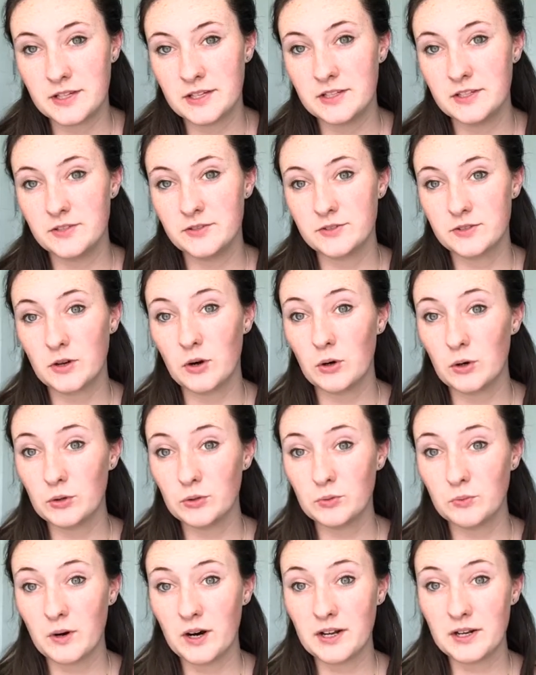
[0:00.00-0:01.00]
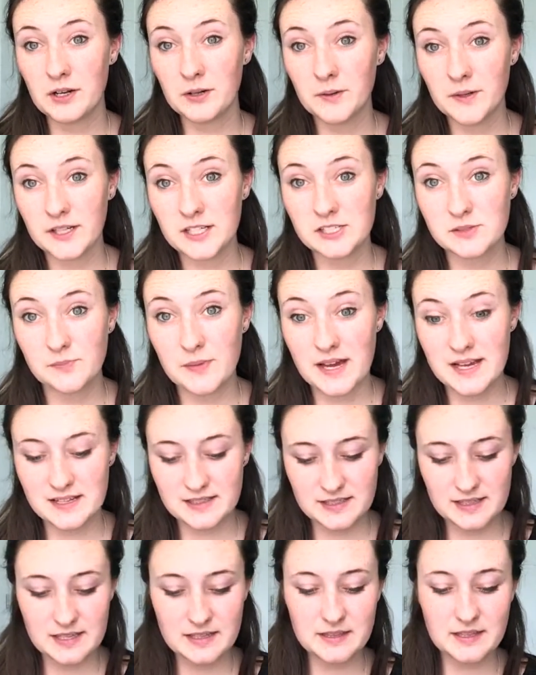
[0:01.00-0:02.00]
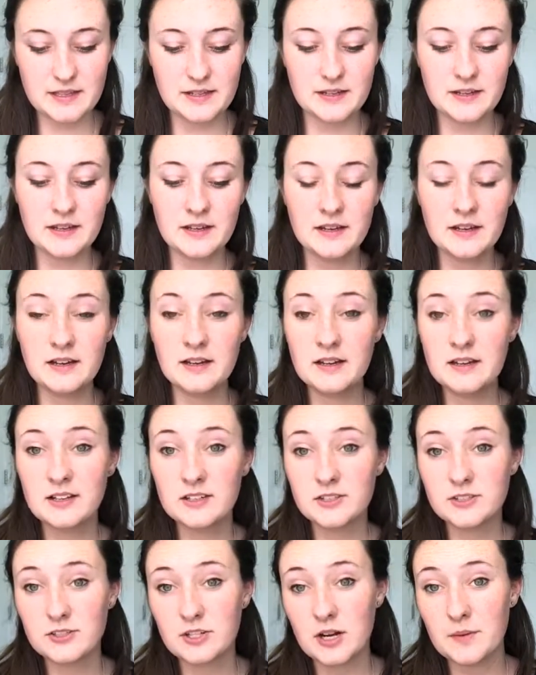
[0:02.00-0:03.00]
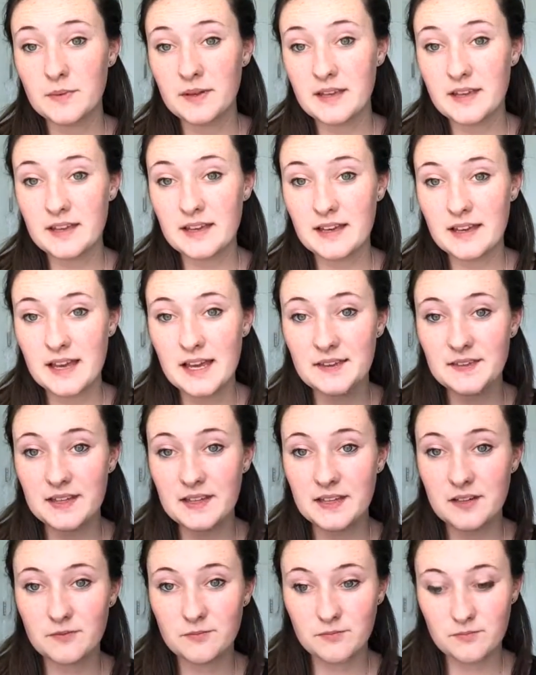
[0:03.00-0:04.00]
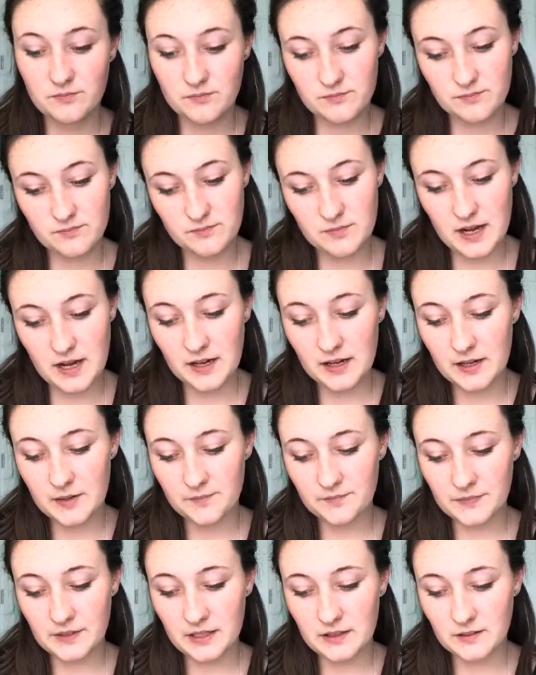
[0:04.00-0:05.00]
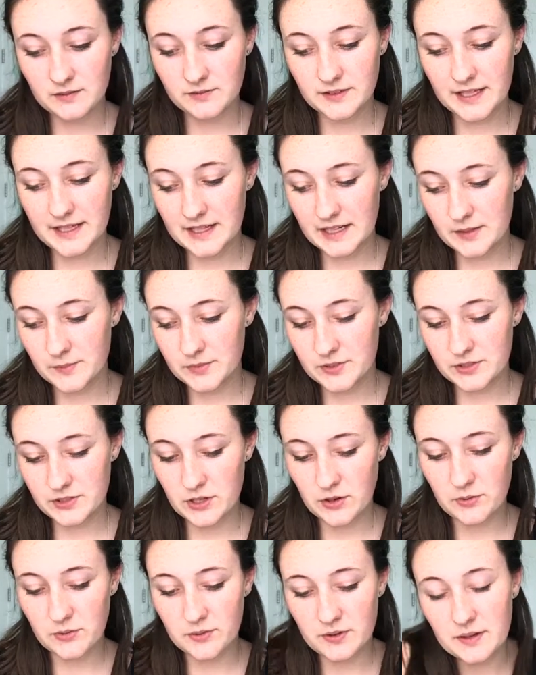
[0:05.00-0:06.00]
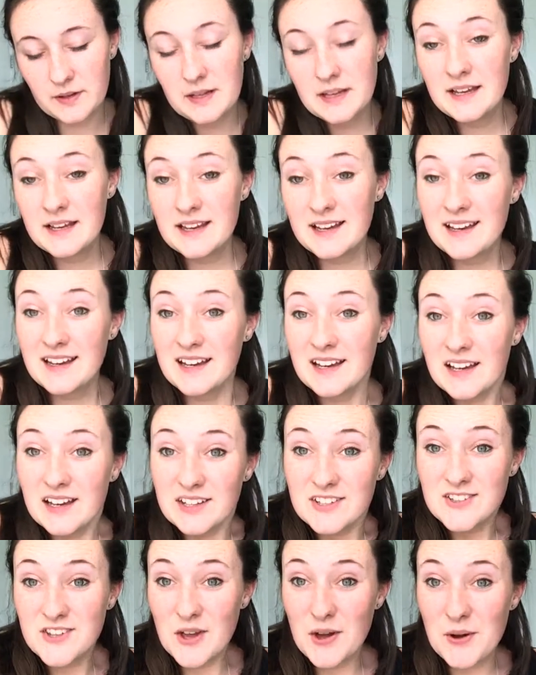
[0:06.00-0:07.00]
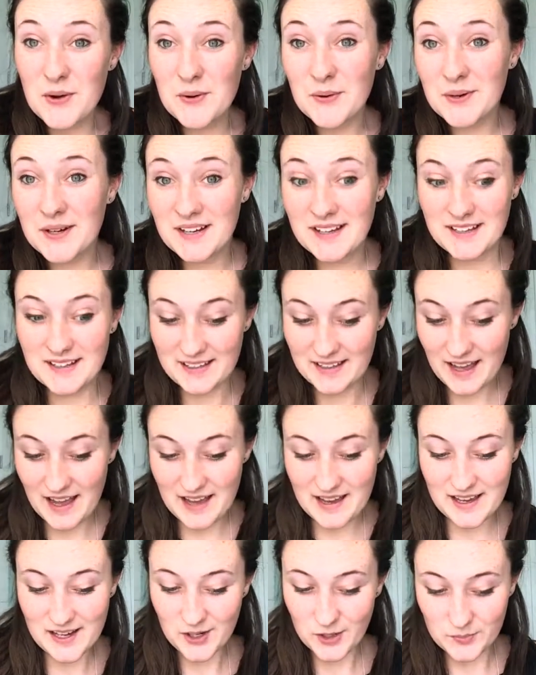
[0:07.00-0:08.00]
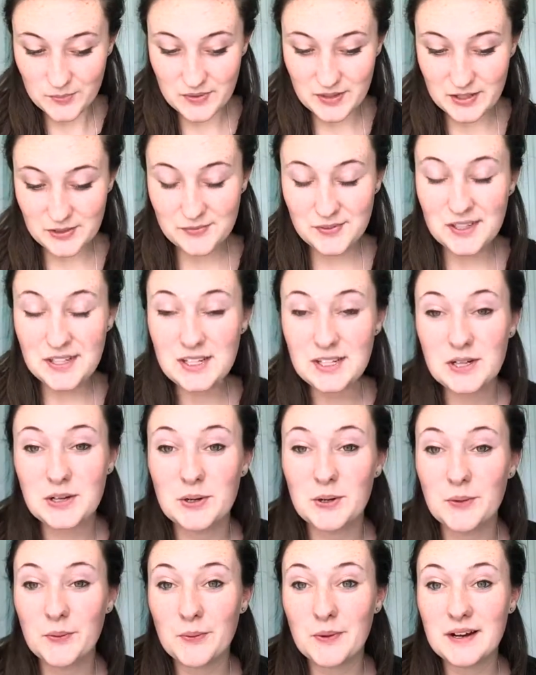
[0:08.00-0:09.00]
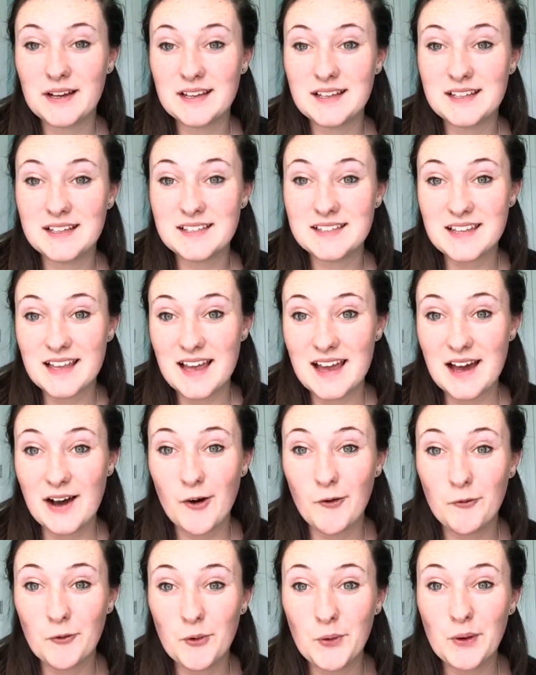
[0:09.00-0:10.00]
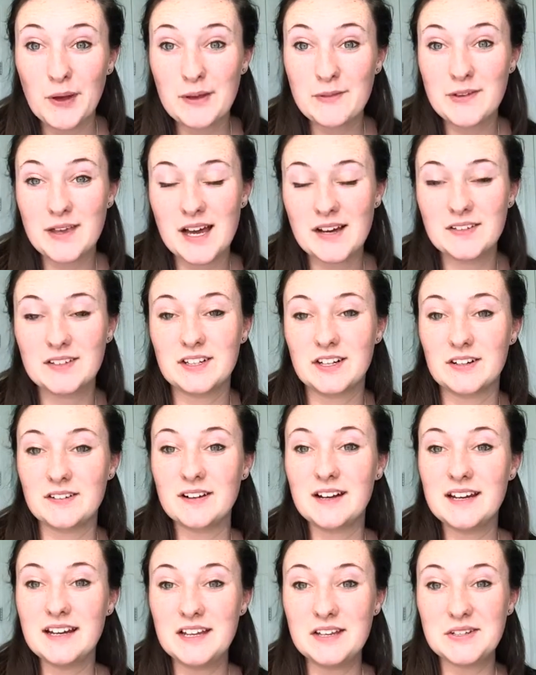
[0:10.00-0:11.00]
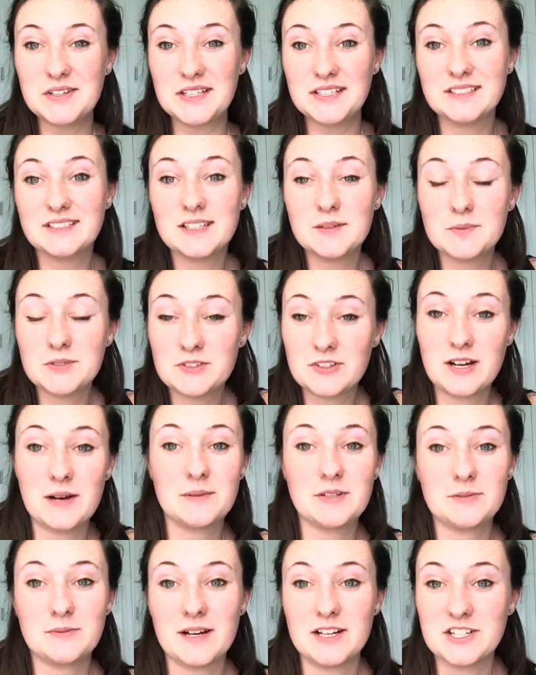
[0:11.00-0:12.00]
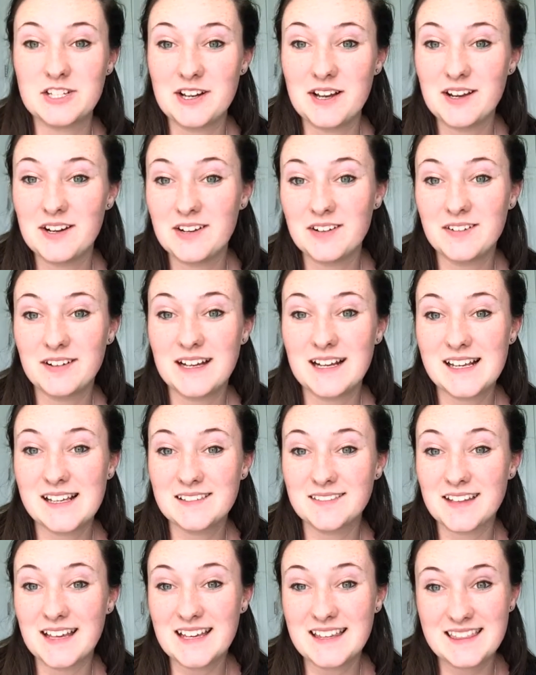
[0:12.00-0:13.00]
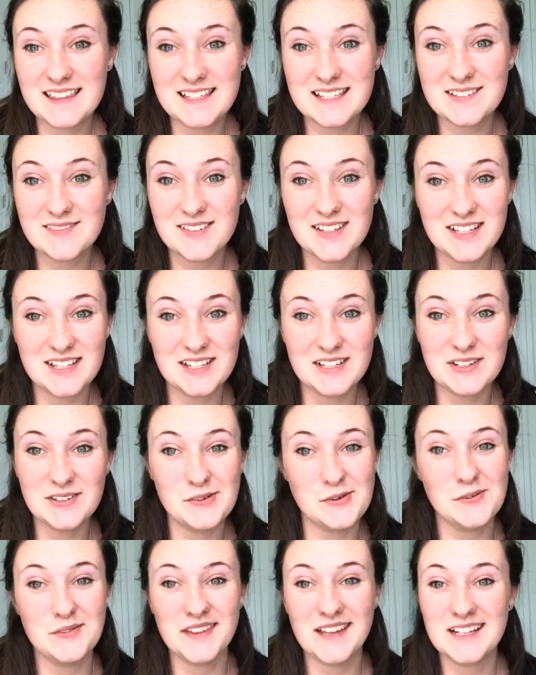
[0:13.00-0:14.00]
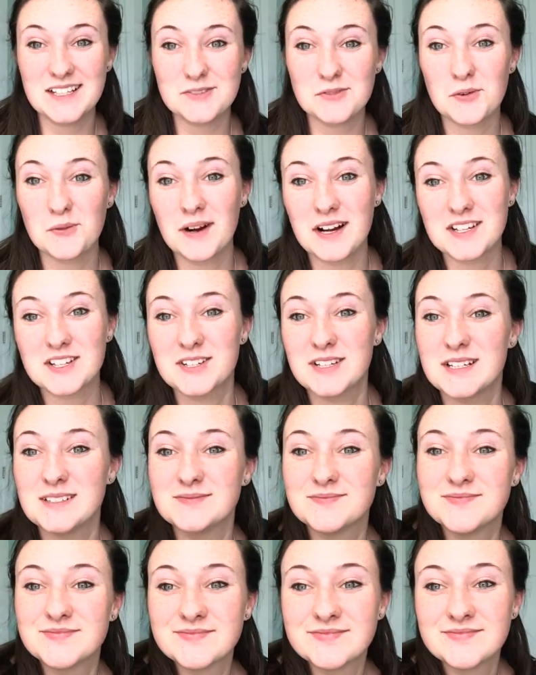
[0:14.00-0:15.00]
can use cold water, works best, and then scrubbing it, and then letting them soak. So yeah, I hope this video was helpful. If you haven't already, you can subscribe to my channel and like this video. Thanks for watching.